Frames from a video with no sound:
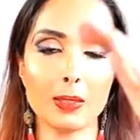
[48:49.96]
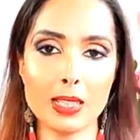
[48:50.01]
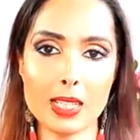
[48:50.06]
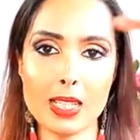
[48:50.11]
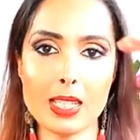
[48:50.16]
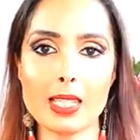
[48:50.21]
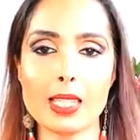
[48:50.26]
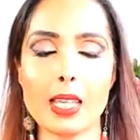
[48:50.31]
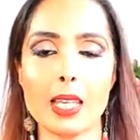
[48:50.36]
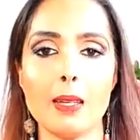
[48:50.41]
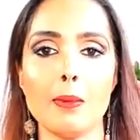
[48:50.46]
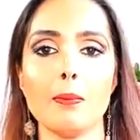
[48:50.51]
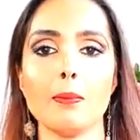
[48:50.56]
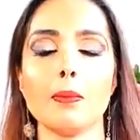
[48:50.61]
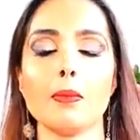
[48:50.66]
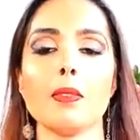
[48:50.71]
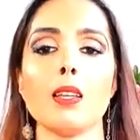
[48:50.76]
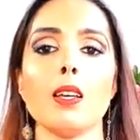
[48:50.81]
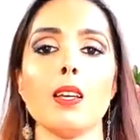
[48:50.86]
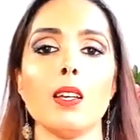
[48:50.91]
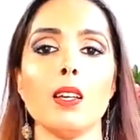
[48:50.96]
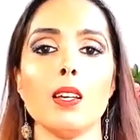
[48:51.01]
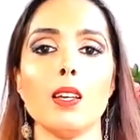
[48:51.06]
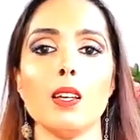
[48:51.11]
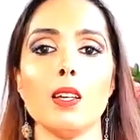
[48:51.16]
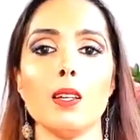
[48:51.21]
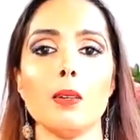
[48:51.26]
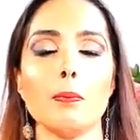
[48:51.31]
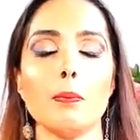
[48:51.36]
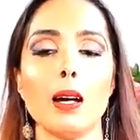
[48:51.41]
please him
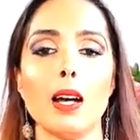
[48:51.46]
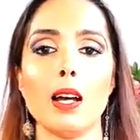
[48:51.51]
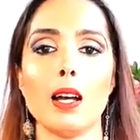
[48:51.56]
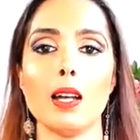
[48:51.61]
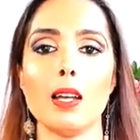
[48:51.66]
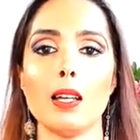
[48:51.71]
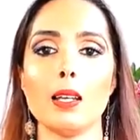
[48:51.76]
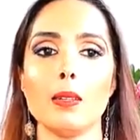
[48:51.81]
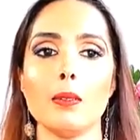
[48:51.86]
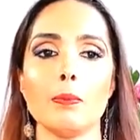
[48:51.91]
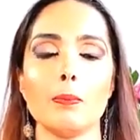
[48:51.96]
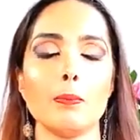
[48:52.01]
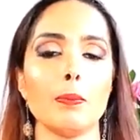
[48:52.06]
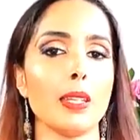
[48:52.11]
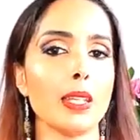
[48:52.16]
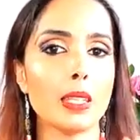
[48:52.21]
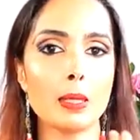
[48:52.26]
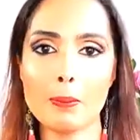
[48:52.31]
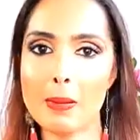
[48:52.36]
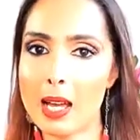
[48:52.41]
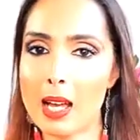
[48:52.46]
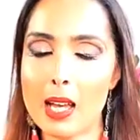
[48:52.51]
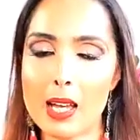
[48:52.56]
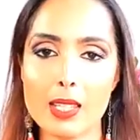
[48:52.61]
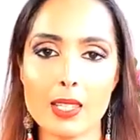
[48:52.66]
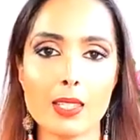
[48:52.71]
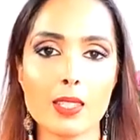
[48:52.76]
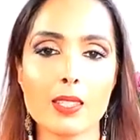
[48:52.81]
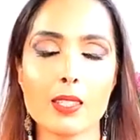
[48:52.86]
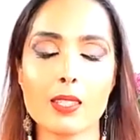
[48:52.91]
by being the
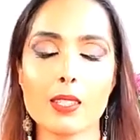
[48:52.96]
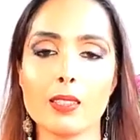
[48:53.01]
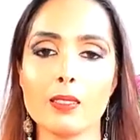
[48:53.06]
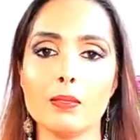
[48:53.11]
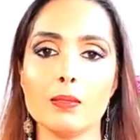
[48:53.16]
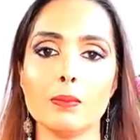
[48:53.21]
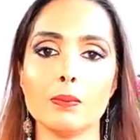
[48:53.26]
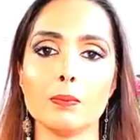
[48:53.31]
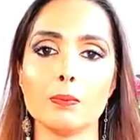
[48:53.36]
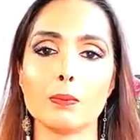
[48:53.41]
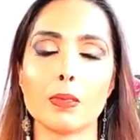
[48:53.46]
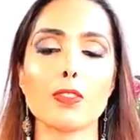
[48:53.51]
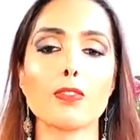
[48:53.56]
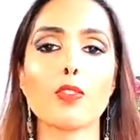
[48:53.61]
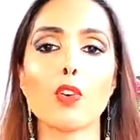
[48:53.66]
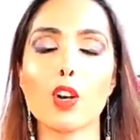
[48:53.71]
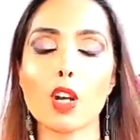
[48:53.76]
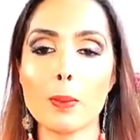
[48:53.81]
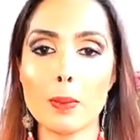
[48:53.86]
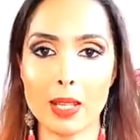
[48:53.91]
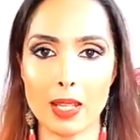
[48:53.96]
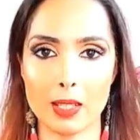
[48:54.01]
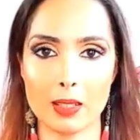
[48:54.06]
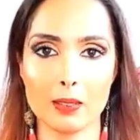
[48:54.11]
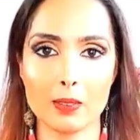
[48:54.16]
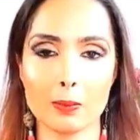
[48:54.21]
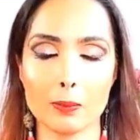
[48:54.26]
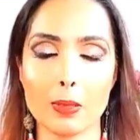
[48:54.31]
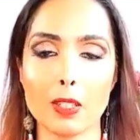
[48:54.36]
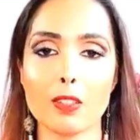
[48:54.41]
best,
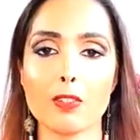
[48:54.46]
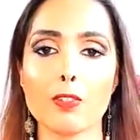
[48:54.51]
performing,